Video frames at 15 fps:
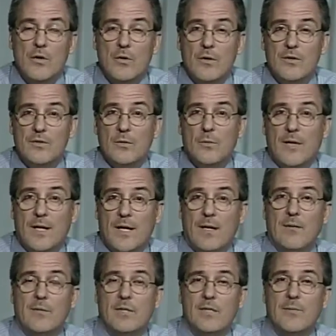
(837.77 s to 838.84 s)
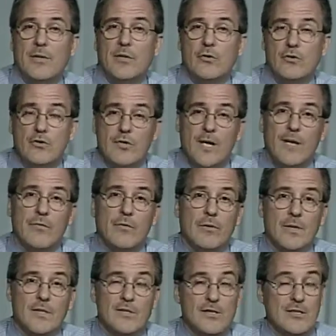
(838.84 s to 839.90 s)
You also want to have the inspector check for
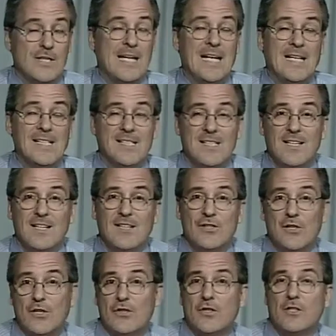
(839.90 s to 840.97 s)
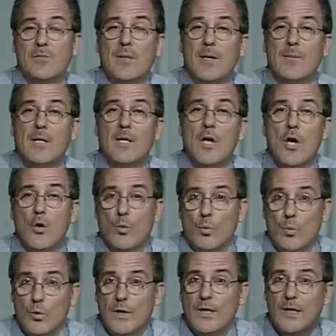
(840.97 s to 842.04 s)
things that you can't see, such as maybe wood